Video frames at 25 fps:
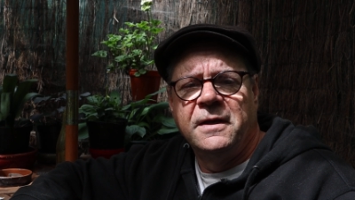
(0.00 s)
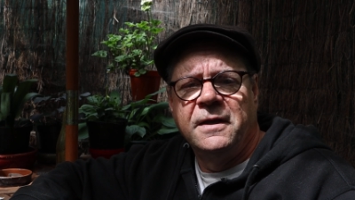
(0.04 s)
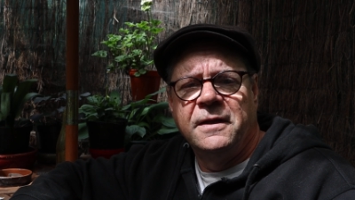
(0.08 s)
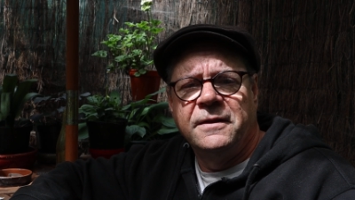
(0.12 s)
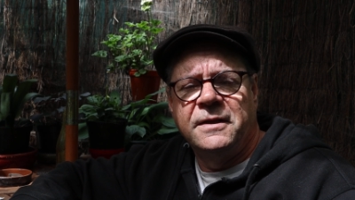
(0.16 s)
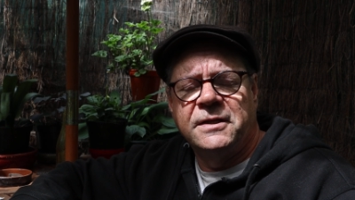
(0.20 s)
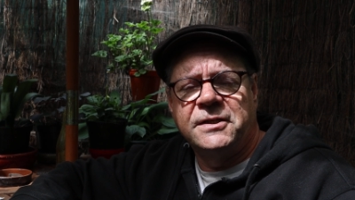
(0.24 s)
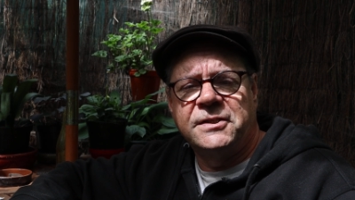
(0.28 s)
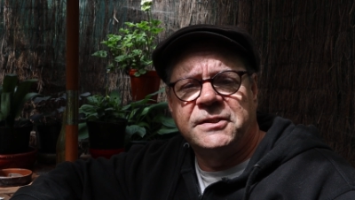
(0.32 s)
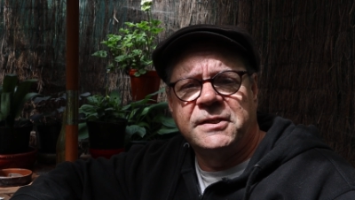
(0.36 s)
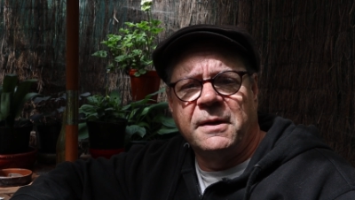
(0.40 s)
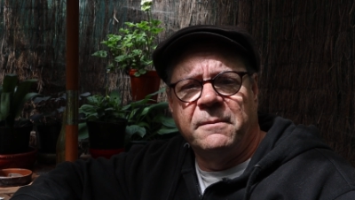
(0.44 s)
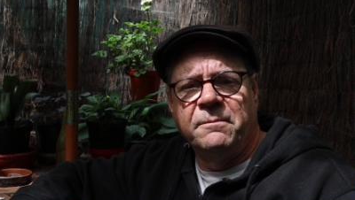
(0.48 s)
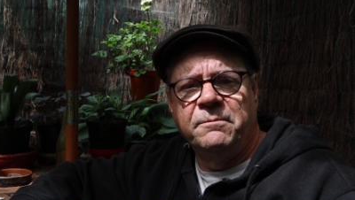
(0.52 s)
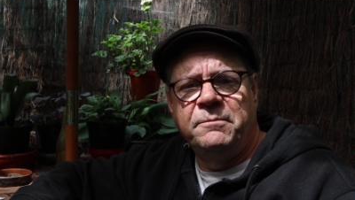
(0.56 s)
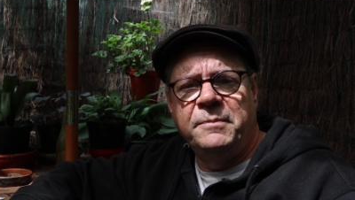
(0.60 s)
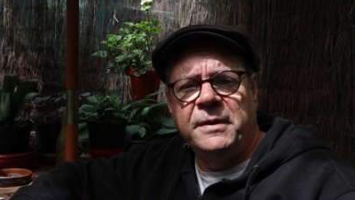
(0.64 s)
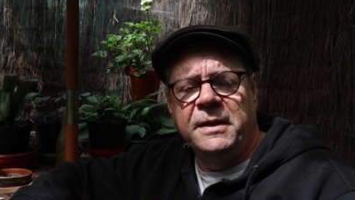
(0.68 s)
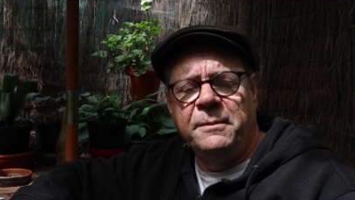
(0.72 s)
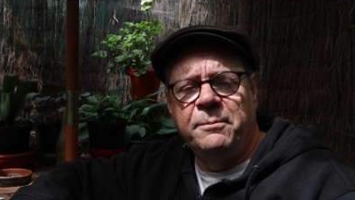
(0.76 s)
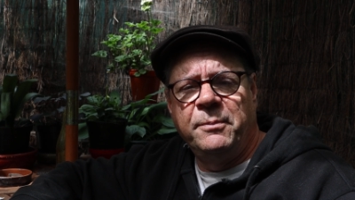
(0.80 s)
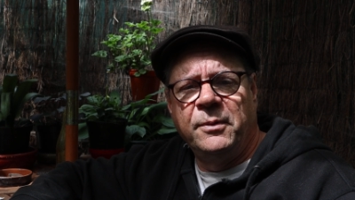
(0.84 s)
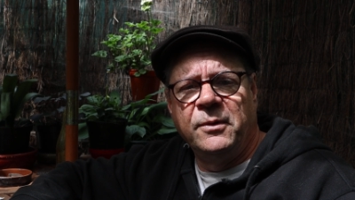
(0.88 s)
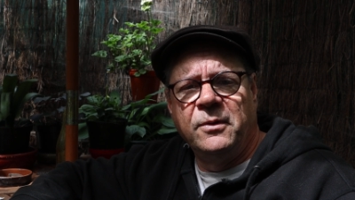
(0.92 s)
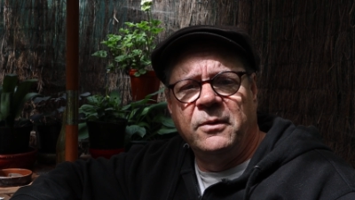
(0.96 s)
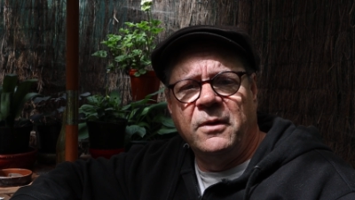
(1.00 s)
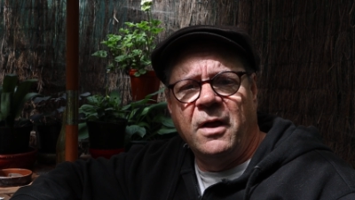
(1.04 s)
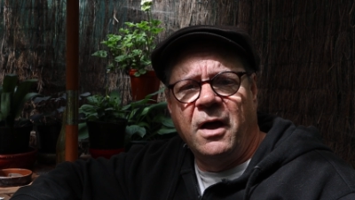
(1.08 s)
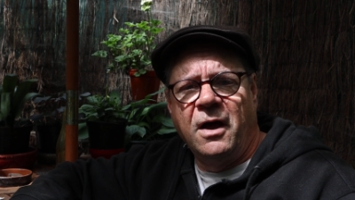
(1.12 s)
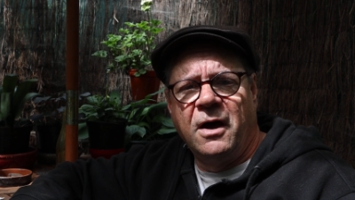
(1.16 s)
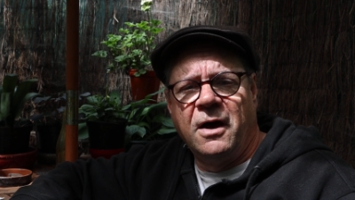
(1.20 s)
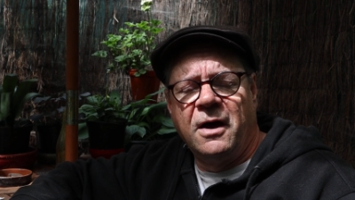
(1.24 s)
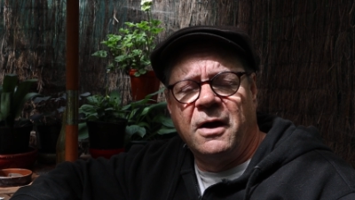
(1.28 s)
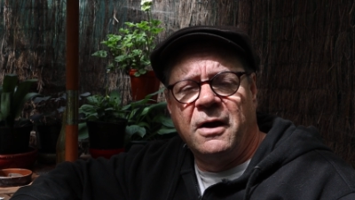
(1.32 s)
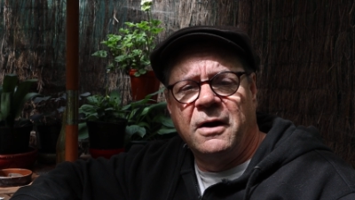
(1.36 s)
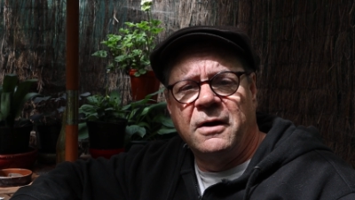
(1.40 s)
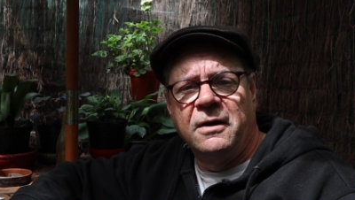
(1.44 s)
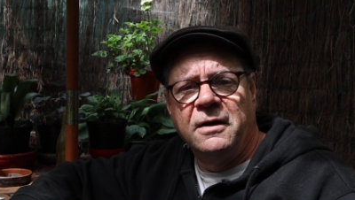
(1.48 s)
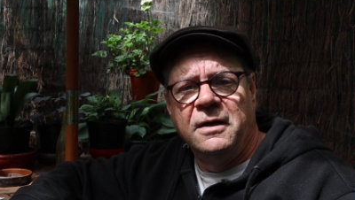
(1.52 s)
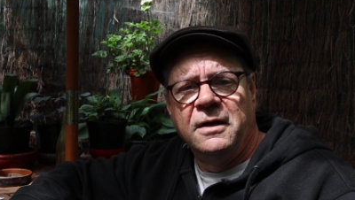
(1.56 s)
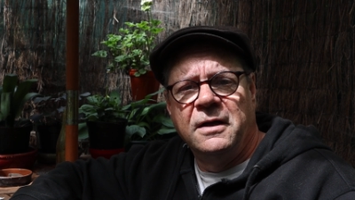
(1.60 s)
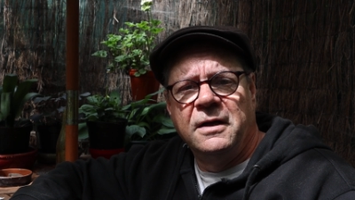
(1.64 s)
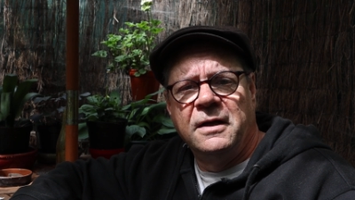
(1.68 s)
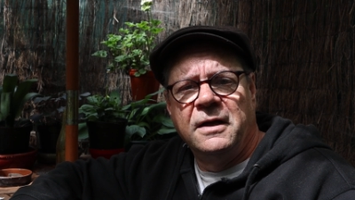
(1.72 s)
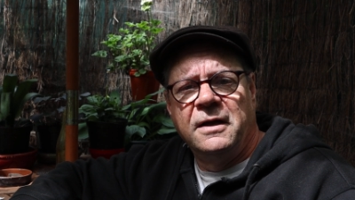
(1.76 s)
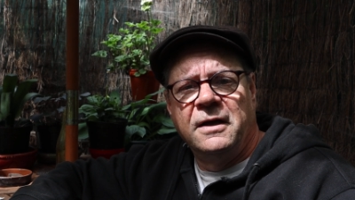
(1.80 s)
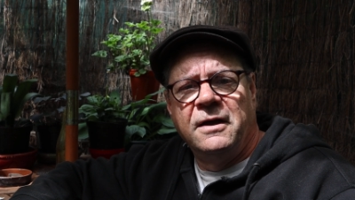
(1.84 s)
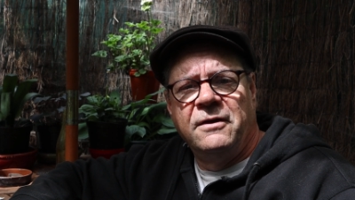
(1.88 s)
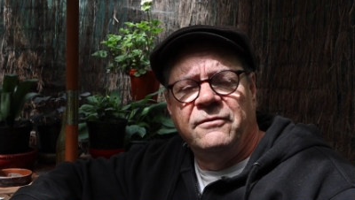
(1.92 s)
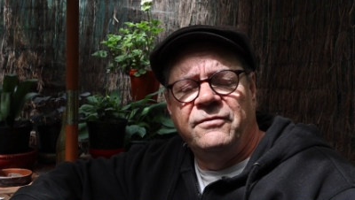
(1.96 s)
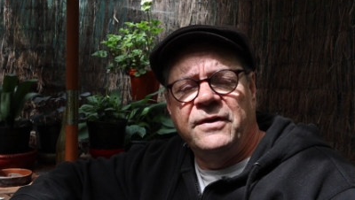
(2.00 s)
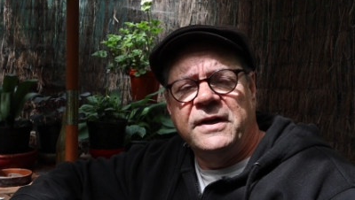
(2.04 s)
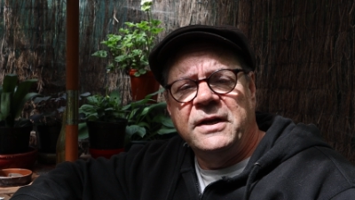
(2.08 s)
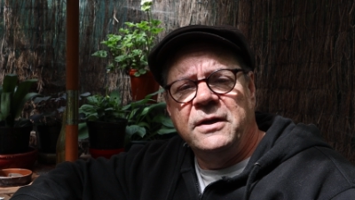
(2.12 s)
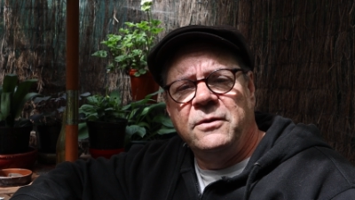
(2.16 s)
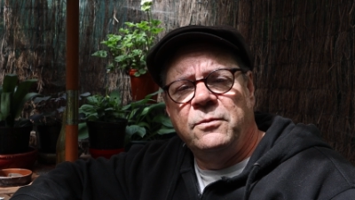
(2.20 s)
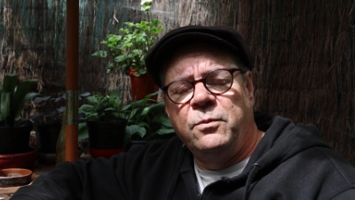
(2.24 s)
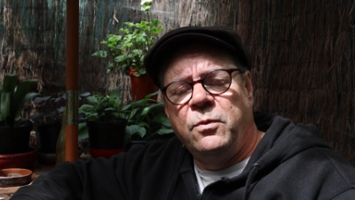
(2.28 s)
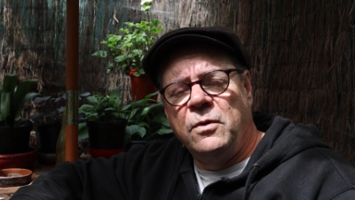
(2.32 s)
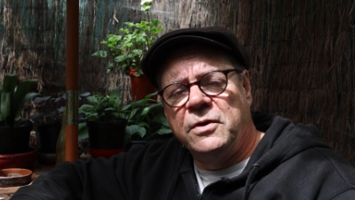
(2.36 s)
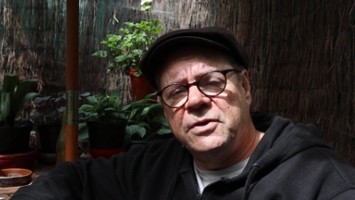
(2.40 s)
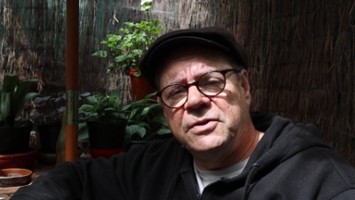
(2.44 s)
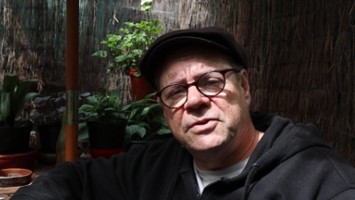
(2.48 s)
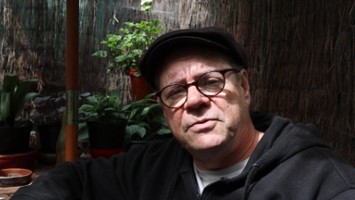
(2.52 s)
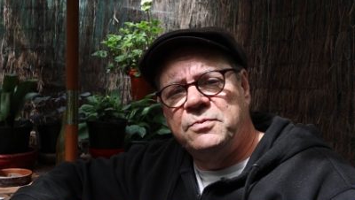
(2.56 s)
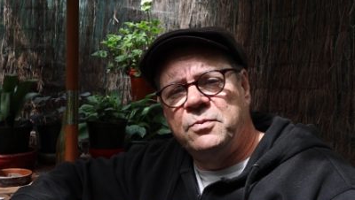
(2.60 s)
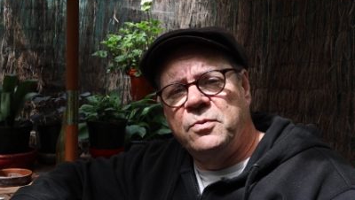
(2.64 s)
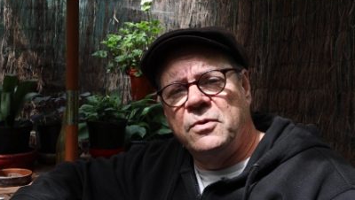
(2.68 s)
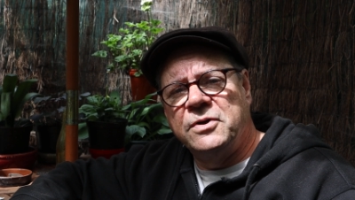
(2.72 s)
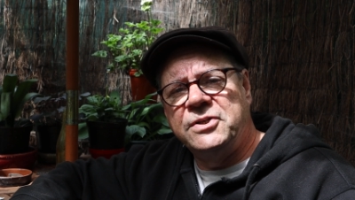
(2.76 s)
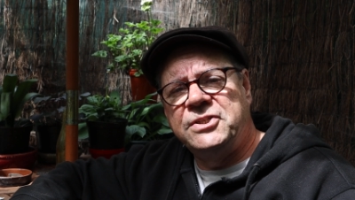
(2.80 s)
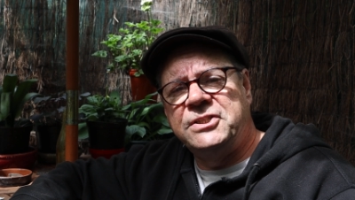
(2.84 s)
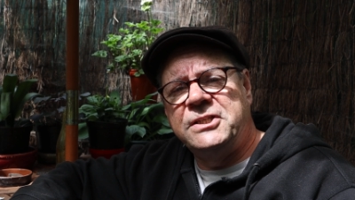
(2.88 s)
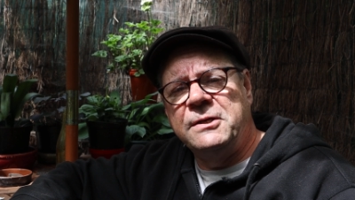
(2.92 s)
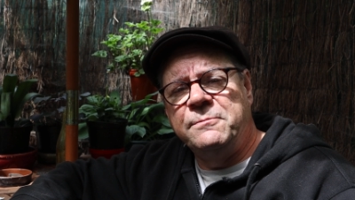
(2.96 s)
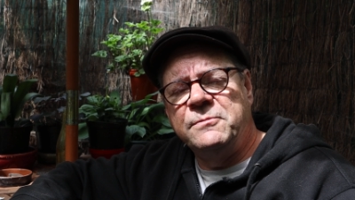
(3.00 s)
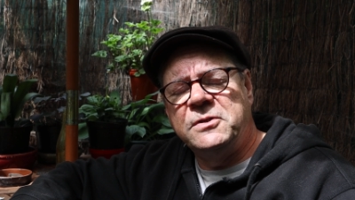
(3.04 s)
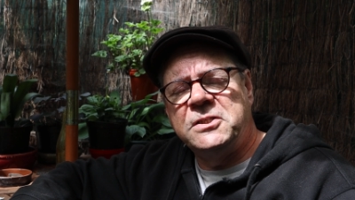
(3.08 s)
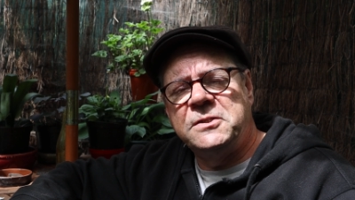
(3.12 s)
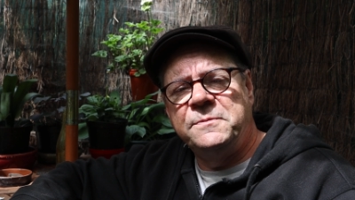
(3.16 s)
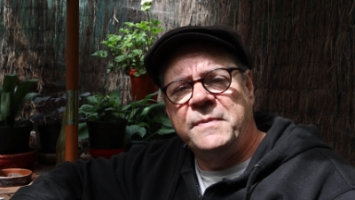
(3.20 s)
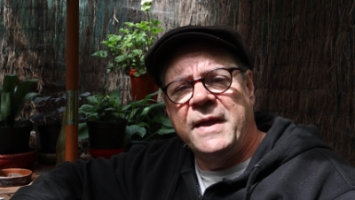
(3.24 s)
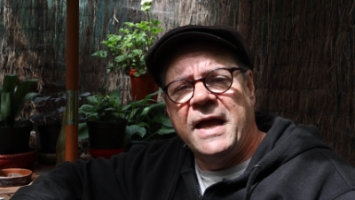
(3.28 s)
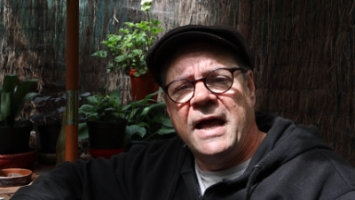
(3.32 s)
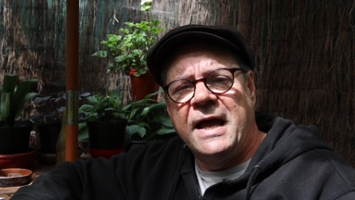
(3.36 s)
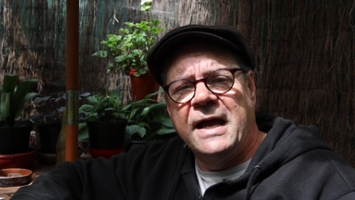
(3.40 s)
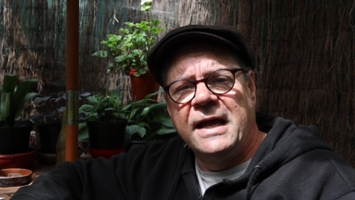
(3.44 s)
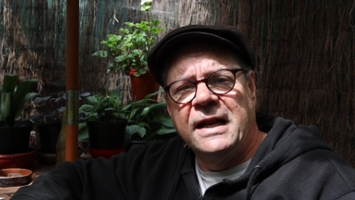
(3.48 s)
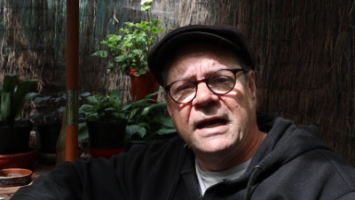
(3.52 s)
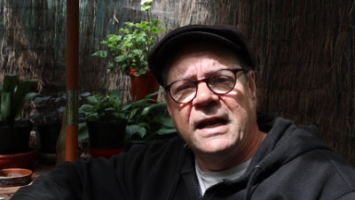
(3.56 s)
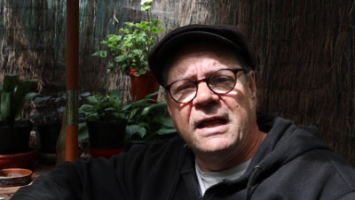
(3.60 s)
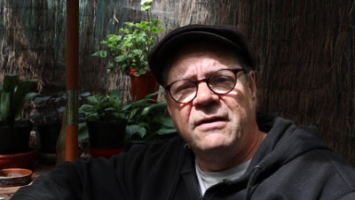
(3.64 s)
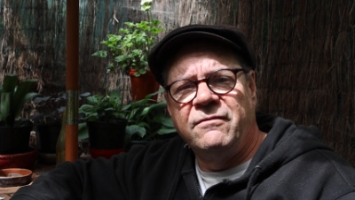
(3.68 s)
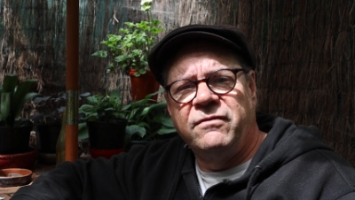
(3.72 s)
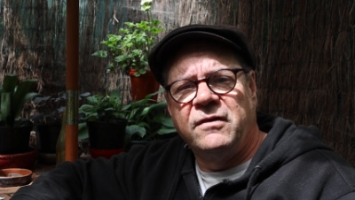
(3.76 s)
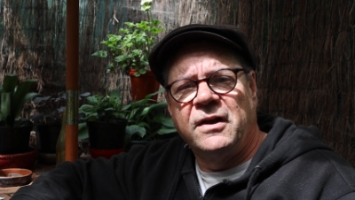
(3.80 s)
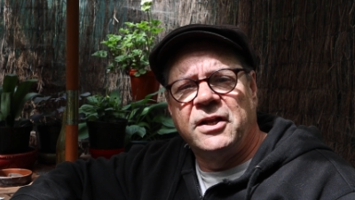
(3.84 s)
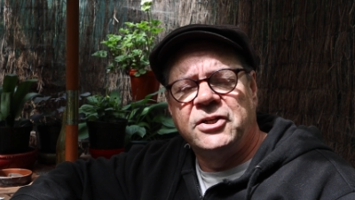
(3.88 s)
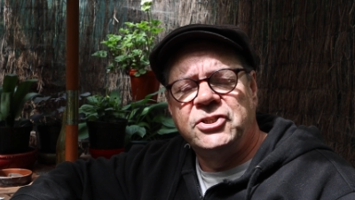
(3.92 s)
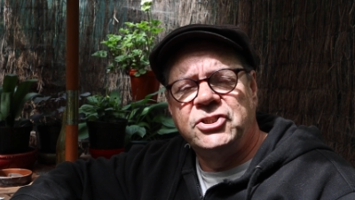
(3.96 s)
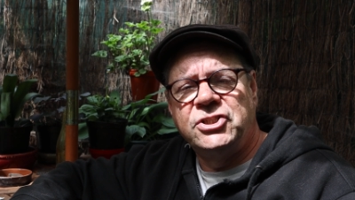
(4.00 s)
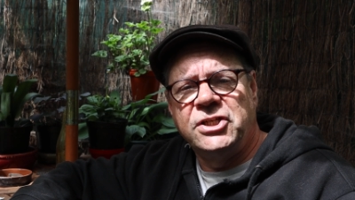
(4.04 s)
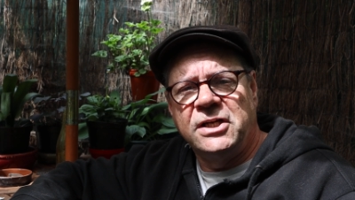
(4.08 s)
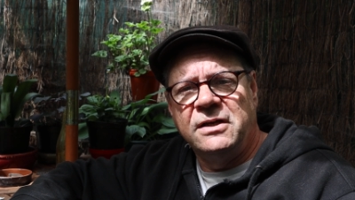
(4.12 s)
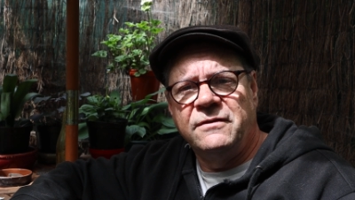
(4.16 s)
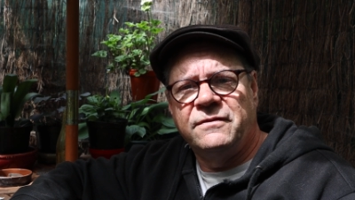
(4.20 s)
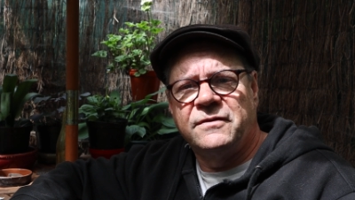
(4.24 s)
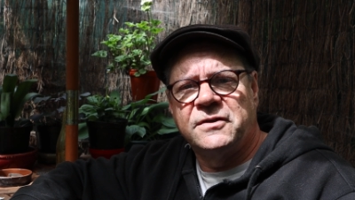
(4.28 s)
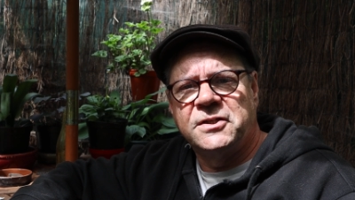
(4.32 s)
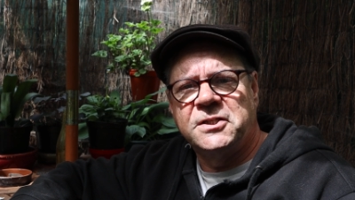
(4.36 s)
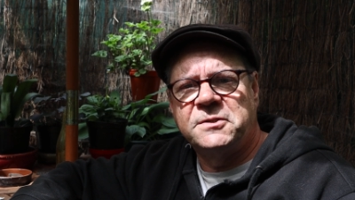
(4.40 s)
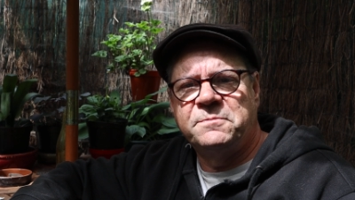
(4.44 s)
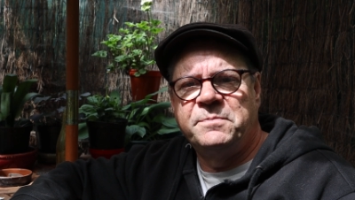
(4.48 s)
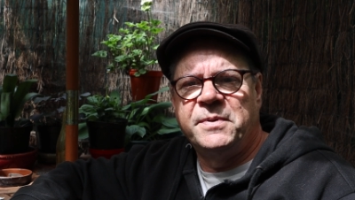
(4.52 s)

that some people are very what seems to be high level achievers,